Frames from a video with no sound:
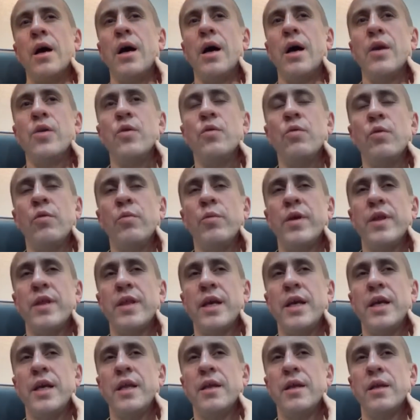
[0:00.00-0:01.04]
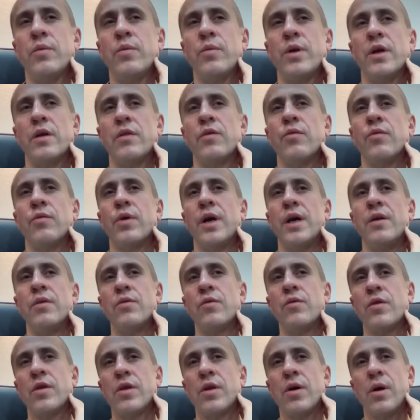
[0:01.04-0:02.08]
you will be saying that we are trying
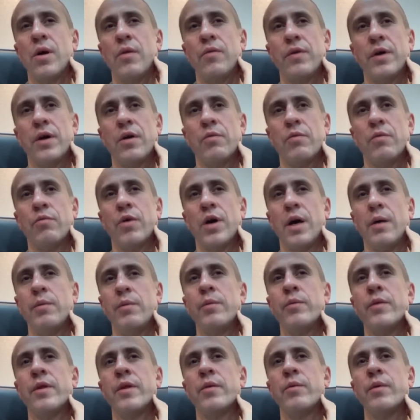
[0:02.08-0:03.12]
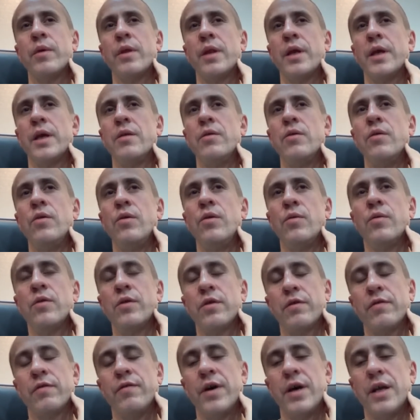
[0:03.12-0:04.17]
to solve our problems with new
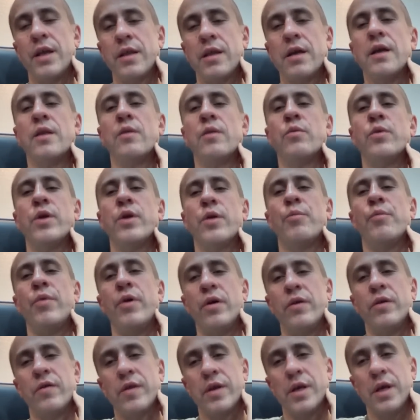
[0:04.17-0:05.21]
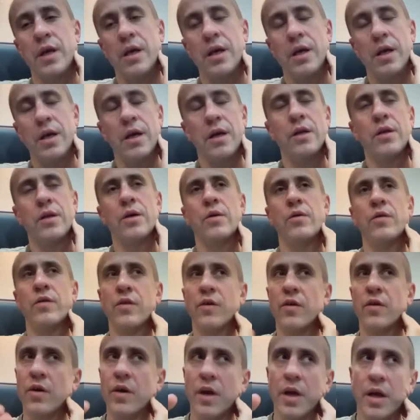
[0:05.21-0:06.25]
user funds, and we are Ponzi,
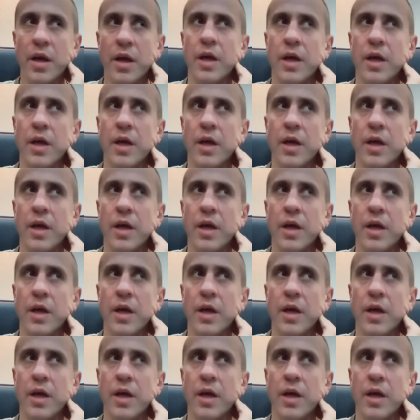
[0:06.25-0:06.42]
so